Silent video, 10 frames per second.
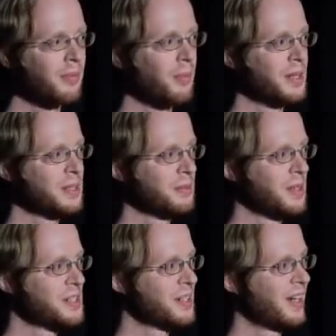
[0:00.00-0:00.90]
What,
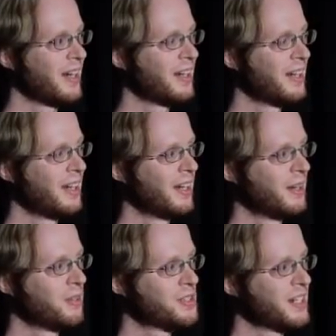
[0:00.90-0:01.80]
what, should I,
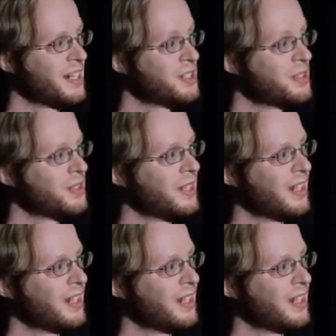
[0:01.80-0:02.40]
what should I do?